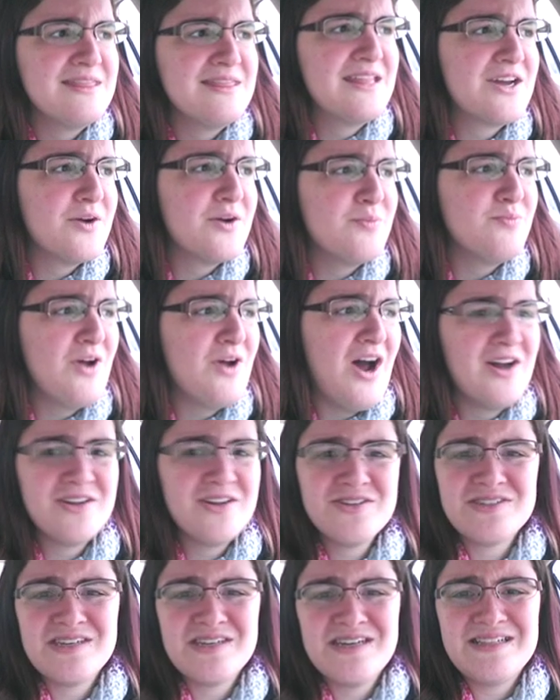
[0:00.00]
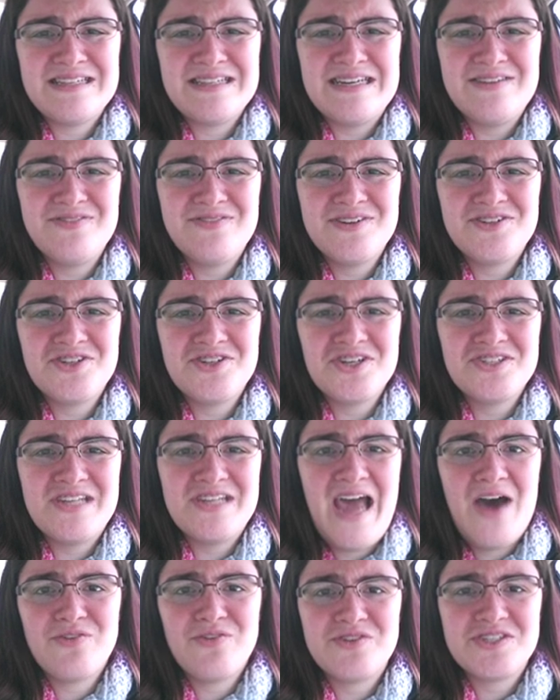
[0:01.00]
They could honestly leave it
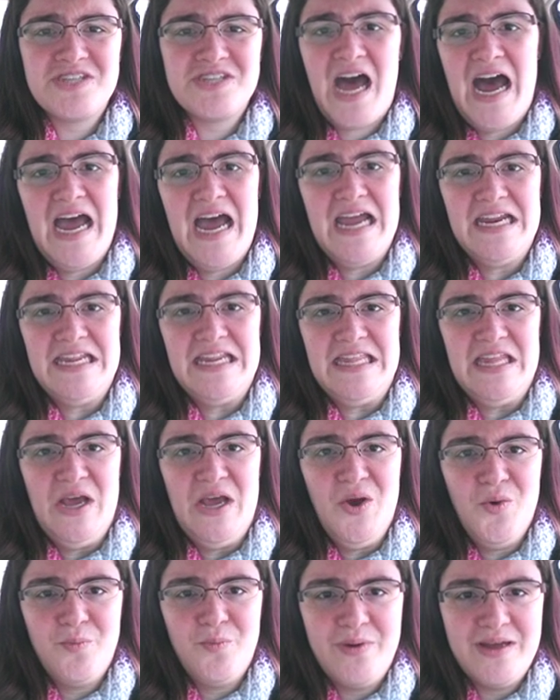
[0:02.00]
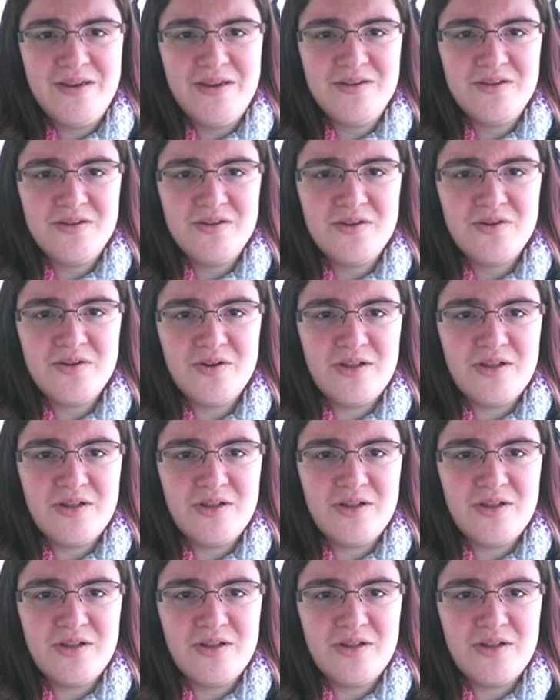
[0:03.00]
just outside in the open